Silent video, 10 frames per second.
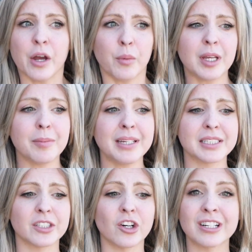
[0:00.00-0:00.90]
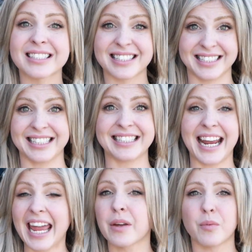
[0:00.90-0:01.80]
we could be as long as a 6 to
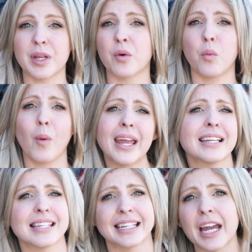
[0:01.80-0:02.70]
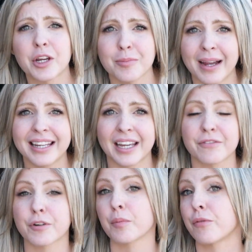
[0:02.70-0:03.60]
8 week wait to get your bike
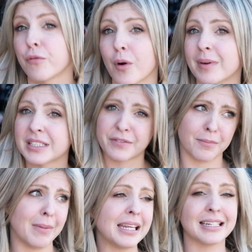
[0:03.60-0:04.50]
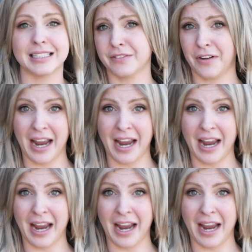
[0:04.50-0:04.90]
in for performance, for maintenance, for